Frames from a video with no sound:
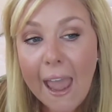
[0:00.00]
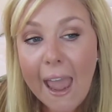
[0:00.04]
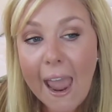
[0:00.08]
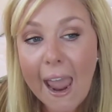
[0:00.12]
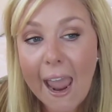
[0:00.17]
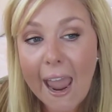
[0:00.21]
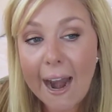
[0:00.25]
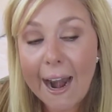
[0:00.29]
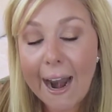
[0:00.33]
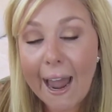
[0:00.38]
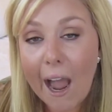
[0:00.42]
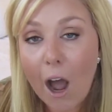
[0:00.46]

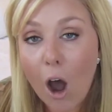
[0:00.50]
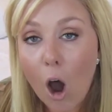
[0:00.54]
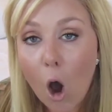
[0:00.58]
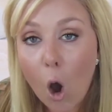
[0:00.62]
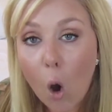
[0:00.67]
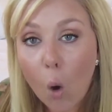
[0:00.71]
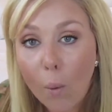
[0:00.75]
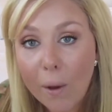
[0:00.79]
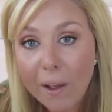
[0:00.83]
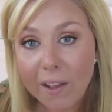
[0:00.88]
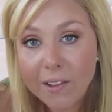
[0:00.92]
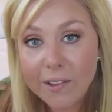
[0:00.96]
And I
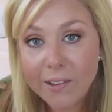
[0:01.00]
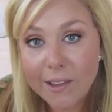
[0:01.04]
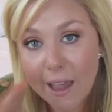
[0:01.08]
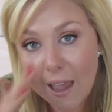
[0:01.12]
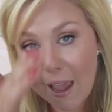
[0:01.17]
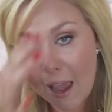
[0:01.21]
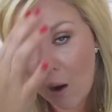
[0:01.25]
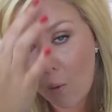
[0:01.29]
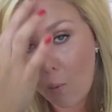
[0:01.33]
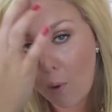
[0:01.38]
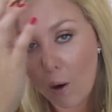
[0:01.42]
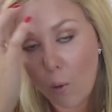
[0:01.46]
always
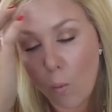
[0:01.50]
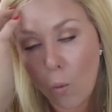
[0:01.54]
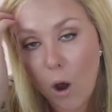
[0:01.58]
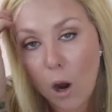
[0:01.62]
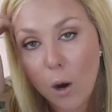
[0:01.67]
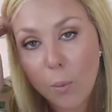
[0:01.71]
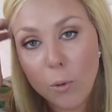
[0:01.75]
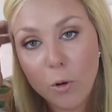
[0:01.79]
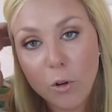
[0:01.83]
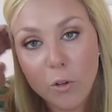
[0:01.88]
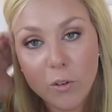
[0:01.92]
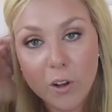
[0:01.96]
say I wear
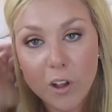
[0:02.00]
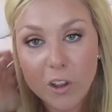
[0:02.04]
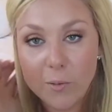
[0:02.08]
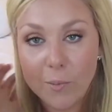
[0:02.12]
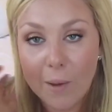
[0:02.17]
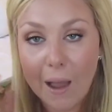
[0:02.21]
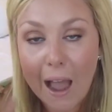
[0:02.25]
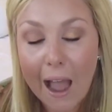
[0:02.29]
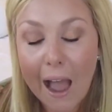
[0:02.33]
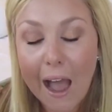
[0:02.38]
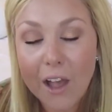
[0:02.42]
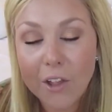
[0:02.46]
waterproof because
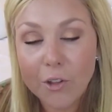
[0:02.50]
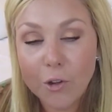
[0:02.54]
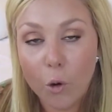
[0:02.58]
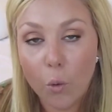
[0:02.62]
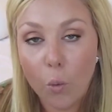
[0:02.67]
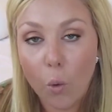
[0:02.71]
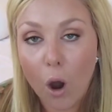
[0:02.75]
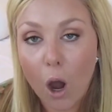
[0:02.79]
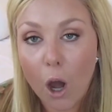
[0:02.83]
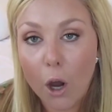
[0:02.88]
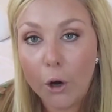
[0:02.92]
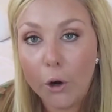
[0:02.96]
my eyes are
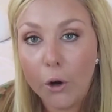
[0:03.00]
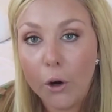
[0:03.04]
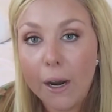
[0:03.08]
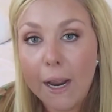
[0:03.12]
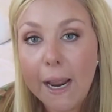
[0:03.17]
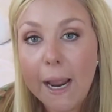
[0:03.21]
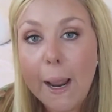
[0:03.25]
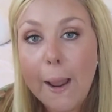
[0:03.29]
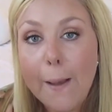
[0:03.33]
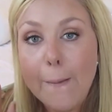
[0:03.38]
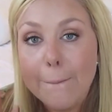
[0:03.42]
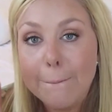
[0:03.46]

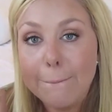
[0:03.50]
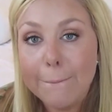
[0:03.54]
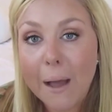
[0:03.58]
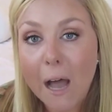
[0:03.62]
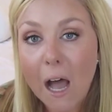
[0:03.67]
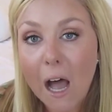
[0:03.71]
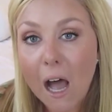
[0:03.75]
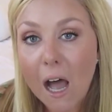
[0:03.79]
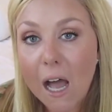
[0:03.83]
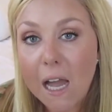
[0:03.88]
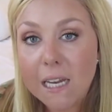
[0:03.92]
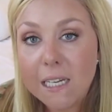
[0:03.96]
watery.
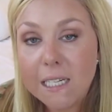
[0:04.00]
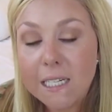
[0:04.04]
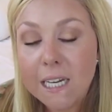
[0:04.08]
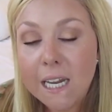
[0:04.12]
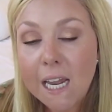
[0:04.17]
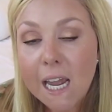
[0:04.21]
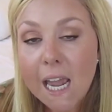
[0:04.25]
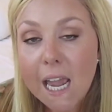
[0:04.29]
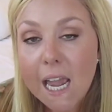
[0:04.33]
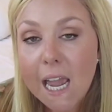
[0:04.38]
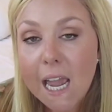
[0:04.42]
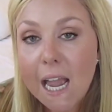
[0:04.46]
But
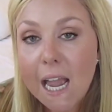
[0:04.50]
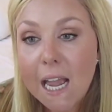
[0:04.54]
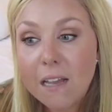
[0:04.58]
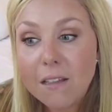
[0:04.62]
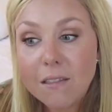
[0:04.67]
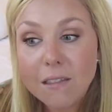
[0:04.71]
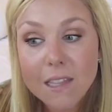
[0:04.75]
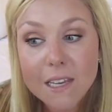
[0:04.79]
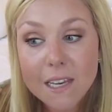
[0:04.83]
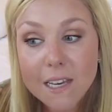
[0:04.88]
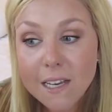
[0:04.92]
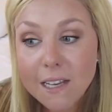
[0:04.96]

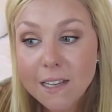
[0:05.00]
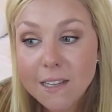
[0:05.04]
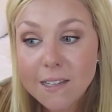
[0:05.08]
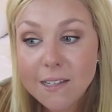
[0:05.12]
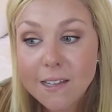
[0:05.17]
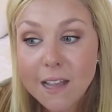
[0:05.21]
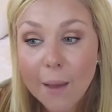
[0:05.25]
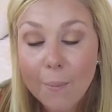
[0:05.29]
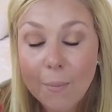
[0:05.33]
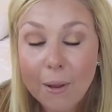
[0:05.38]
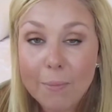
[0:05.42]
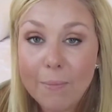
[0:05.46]

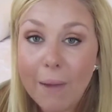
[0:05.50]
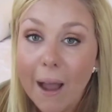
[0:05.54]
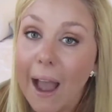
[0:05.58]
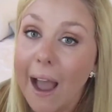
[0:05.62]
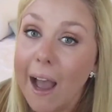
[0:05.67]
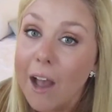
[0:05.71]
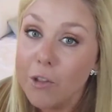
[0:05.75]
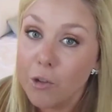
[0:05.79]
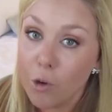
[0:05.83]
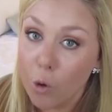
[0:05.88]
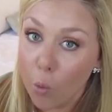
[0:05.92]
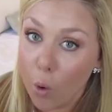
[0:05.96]
this, I mean, my
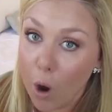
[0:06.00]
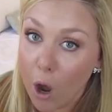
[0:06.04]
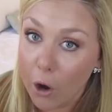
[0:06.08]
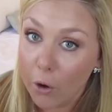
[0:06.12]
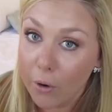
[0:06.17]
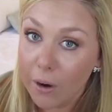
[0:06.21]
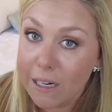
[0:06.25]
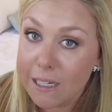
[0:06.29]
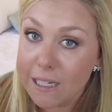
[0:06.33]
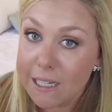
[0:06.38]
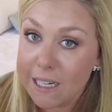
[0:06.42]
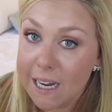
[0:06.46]
eyes are
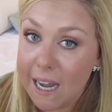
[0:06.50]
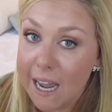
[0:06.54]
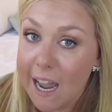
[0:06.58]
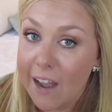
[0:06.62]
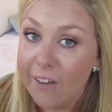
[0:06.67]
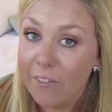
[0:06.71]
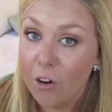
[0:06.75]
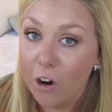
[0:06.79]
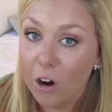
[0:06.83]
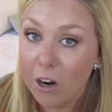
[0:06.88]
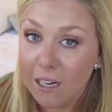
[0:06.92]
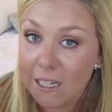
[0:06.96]
watery today.
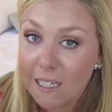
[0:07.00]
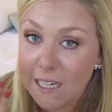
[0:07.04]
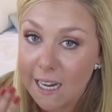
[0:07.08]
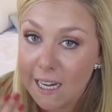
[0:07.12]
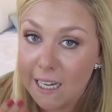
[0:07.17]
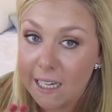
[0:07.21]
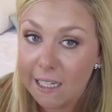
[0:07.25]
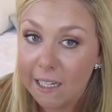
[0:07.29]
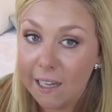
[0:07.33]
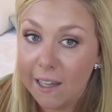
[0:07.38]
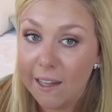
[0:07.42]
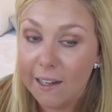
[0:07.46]
I've already
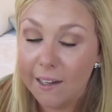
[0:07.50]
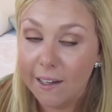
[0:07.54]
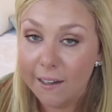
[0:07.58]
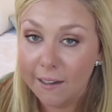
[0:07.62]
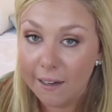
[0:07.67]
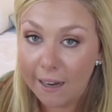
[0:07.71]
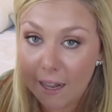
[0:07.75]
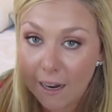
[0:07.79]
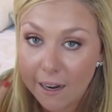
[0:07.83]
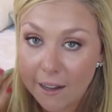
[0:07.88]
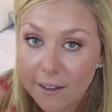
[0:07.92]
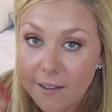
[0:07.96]
taken like
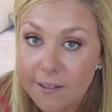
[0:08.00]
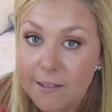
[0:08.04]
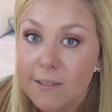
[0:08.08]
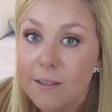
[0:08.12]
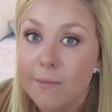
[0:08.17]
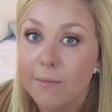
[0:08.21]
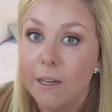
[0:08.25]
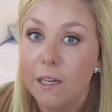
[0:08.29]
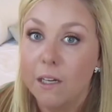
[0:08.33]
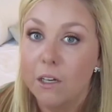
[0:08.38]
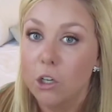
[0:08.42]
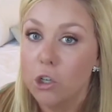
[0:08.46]
an
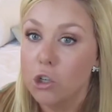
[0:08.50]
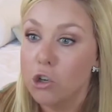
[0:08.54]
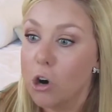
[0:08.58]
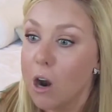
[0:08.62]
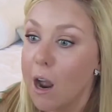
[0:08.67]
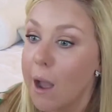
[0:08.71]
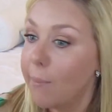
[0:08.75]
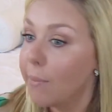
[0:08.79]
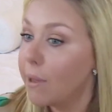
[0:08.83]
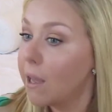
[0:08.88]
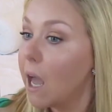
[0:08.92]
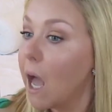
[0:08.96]
antihistamine to
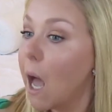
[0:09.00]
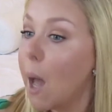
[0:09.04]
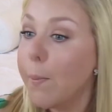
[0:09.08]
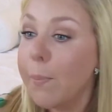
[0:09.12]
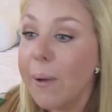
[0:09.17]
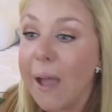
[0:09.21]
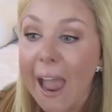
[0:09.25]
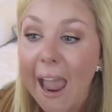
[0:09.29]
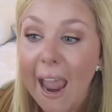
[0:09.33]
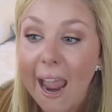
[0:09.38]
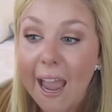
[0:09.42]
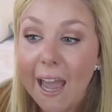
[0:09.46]
dry me
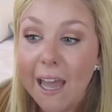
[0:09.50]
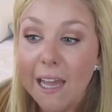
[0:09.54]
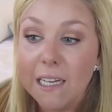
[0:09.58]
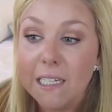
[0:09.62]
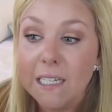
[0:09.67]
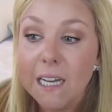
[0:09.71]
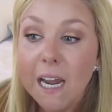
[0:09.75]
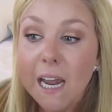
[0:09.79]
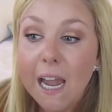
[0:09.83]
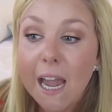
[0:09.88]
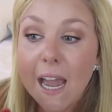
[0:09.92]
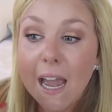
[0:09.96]
up.
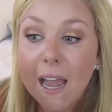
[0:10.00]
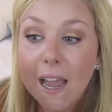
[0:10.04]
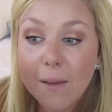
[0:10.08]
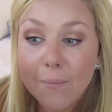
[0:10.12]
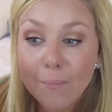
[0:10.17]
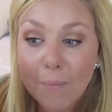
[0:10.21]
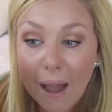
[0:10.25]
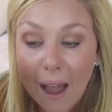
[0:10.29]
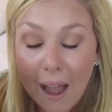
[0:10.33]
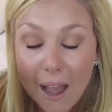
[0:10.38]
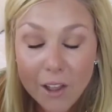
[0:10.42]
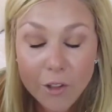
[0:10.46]
And
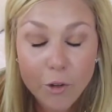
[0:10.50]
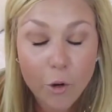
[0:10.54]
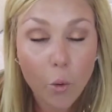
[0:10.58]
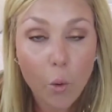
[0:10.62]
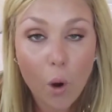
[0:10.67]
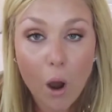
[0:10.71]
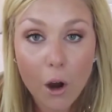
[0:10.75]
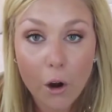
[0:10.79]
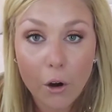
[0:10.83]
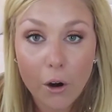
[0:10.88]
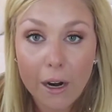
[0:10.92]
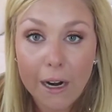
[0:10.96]
my eyes are
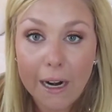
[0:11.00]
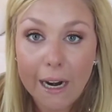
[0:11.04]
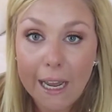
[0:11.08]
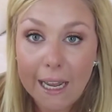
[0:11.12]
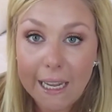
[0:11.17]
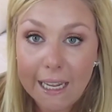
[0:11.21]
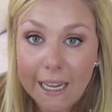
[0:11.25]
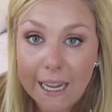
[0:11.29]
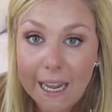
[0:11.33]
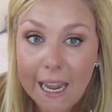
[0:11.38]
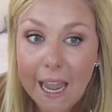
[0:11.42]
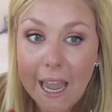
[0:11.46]
watering
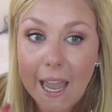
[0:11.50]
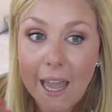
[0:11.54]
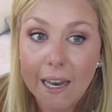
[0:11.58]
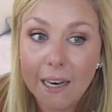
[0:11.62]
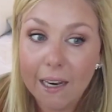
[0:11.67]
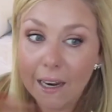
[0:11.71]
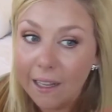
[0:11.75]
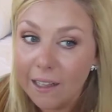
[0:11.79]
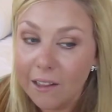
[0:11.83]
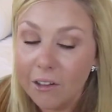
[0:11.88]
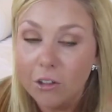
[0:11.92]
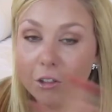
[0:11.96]

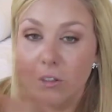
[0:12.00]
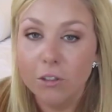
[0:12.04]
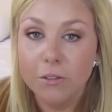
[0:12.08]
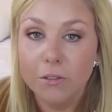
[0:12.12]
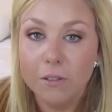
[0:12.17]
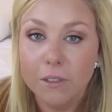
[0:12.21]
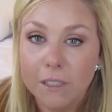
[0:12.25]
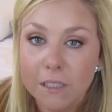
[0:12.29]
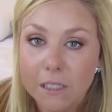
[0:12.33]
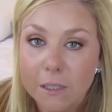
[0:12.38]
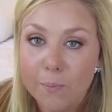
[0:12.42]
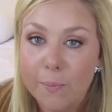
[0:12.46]
again. Like
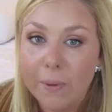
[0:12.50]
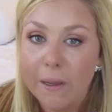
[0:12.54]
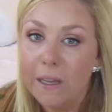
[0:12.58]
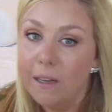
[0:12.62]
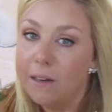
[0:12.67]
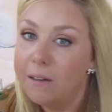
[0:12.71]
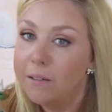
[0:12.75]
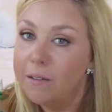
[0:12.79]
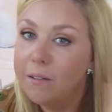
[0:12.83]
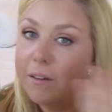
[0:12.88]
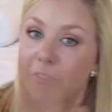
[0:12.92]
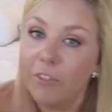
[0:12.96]
there's, it's
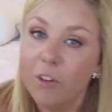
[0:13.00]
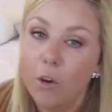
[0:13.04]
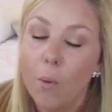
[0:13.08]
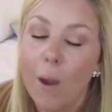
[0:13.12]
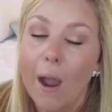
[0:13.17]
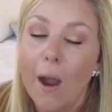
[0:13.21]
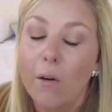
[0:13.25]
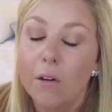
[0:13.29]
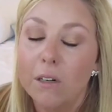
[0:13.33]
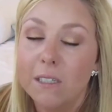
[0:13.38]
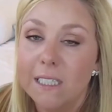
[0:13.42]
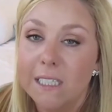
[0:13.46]
been a few
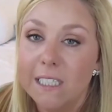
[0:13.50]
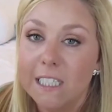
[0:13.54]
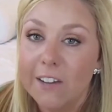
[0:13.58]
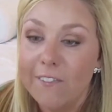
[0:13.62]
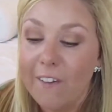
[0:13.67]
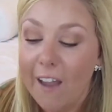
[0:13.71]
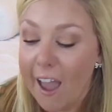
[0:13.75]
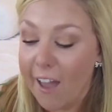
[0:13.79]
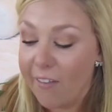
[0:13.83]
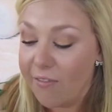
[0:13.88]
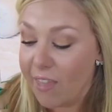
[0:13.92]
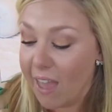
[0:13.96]
hours since I've
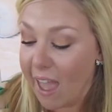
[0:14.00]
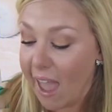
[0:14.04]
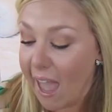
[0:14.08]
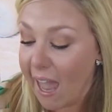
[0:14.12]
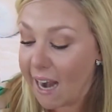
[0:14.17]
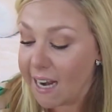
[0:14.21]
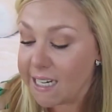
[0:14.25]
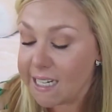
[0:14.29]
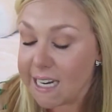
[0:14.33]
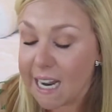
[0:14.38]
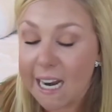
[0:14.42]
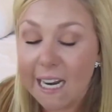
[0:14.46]
had
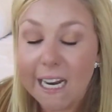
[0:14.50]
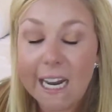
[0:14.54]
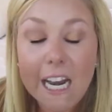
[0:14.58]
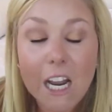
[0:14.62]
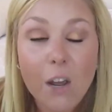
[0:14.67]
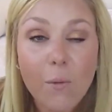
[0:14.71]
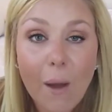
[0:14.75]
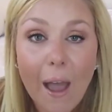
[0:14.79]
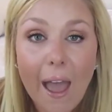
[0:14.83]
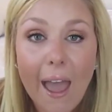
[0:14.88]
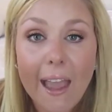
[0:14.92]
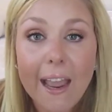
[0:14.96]
that. And
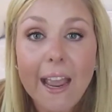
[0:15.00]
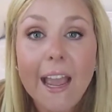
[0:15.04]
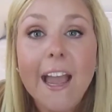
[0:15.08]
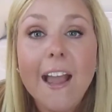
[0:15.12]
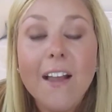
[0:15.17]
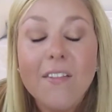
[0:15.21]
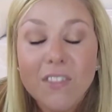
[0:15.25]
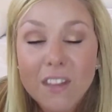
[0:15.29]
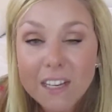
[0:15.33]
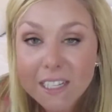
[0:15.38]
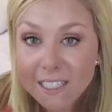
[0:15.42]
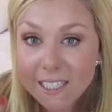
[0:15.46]
anyway,
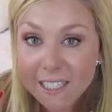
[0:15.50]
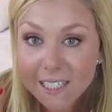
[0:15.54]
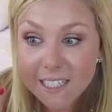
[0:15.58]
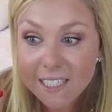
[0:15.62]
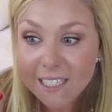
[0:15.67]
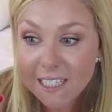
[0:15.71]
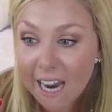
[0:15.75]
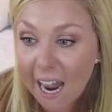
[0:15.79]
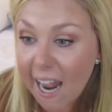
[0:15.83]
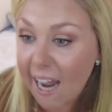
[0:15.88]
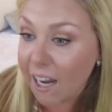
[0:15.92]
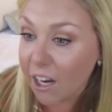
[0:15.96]
this is
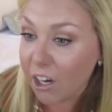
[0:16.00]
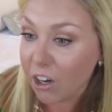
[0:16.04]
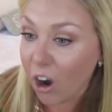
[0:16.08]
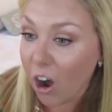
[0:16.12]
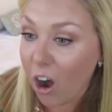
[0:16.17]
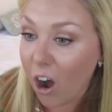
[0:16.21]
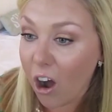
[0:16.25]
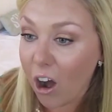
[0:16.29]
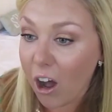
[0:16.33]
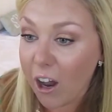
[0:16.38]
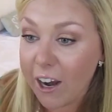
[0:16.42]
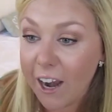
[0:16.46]
staying
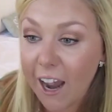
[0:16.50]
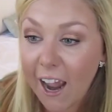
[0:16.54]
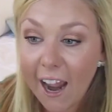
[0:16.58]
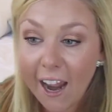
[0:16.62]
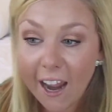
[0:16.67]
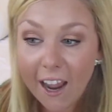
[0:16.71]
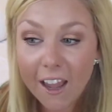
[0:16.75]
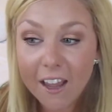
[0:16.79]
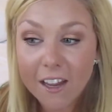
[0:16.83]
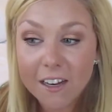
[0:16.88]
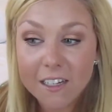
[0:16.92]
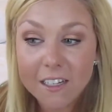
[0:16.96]
on
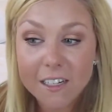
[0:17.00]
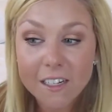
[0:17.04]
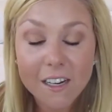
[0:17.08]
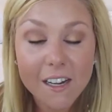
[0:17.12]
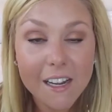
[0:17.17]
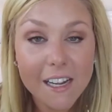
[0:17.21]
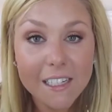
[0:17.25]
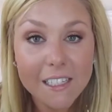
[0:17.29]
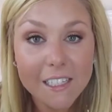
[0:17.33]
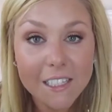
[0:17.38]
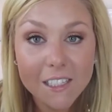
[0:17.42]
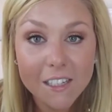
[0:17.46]
and
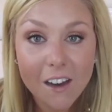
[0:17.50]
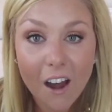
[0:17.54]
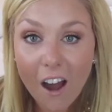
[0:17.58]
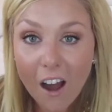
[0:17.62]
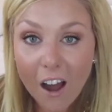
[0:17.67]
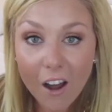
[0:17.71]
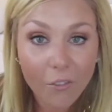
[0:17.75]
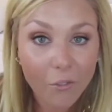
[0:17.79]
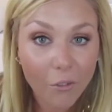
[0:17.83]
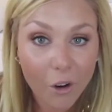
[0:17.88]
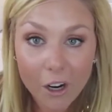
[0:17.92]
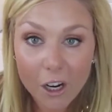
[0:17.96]
it's
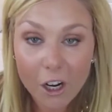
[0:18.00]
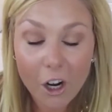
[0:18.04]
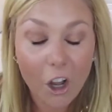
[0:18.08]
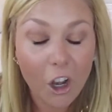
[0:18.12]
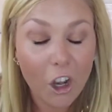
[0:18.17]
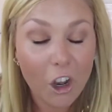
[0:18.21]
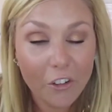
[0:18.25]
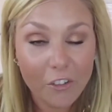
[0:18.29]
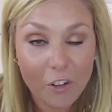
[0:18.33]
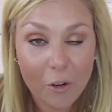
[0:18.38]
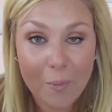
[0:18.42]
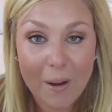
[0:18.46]
not running
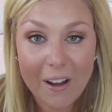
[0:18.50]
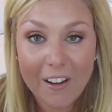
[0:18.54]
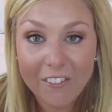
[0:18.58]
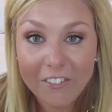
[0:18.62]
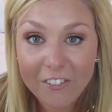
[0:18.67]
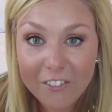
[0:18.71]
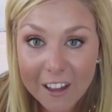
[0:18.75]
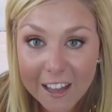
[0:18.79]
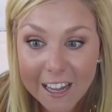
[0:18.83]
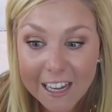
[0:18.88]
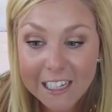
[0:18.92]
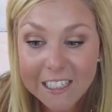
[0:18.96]
all over my
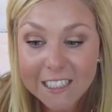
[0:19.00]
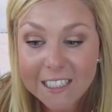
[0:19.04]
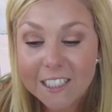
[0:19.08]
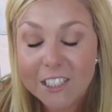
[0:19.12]
face.